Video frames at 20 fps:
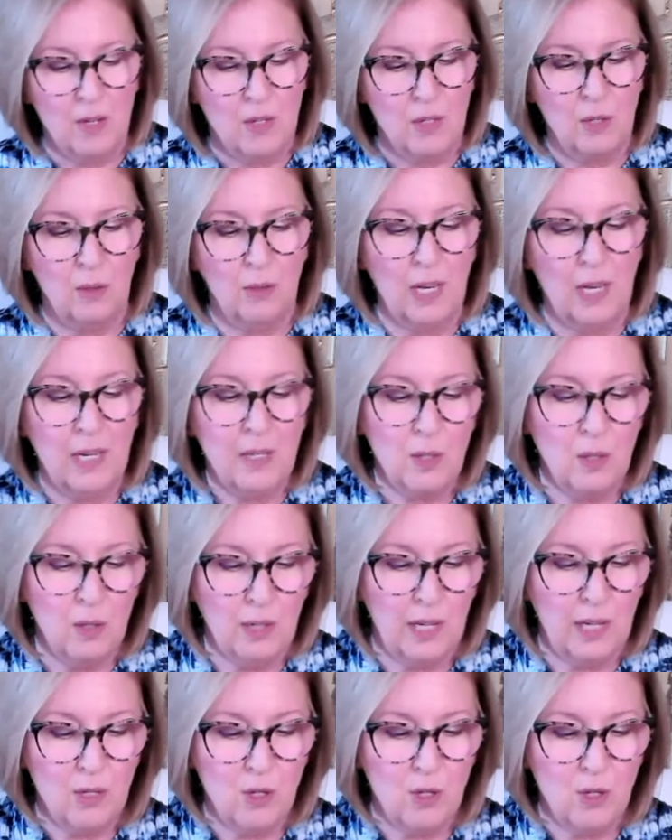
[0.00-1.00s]
So let's
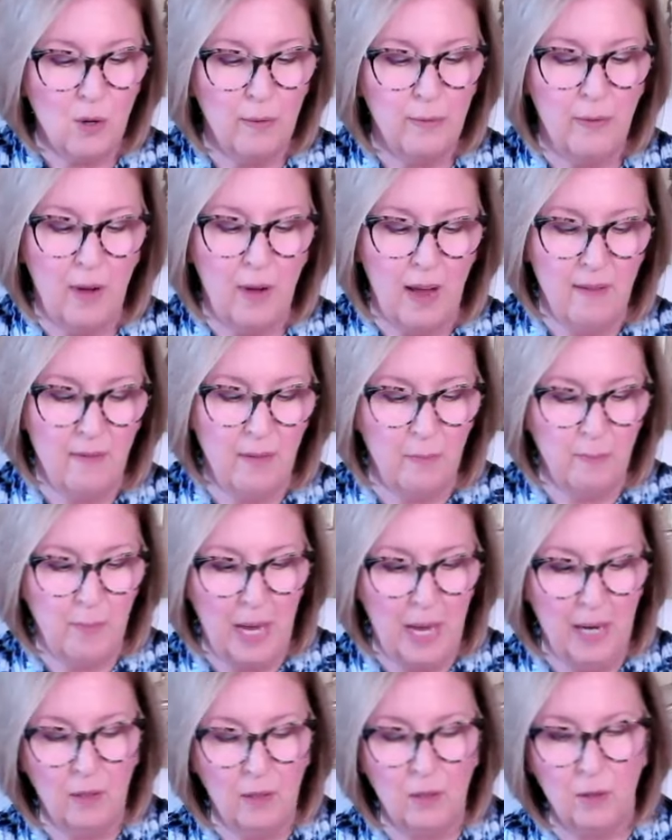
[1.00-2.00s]
look at your Five of
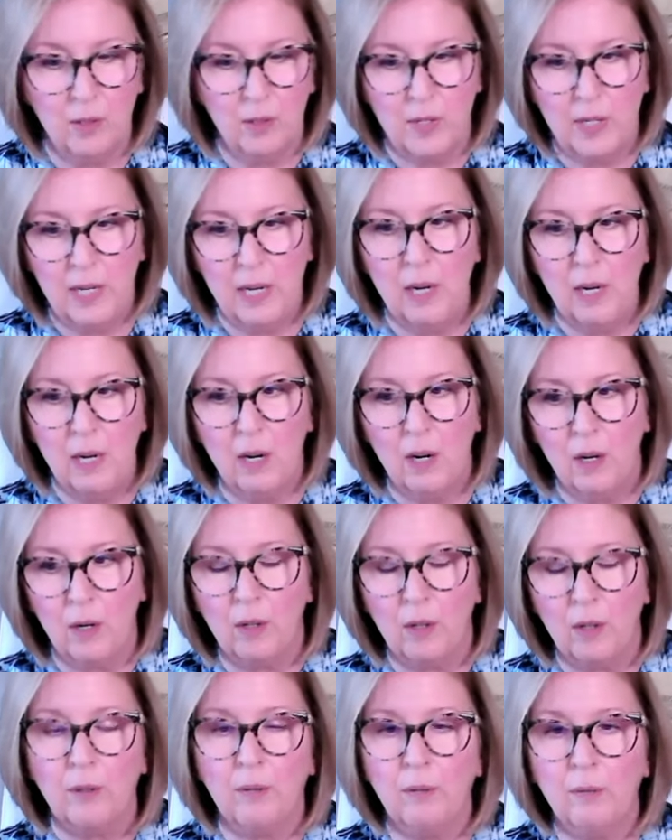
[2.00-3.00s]
Pentacles
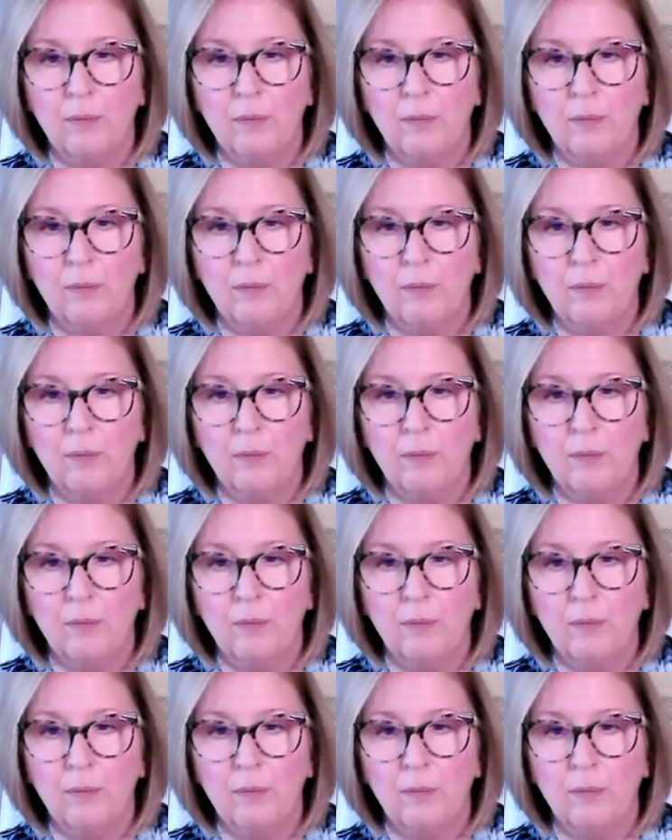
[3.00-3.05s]
here.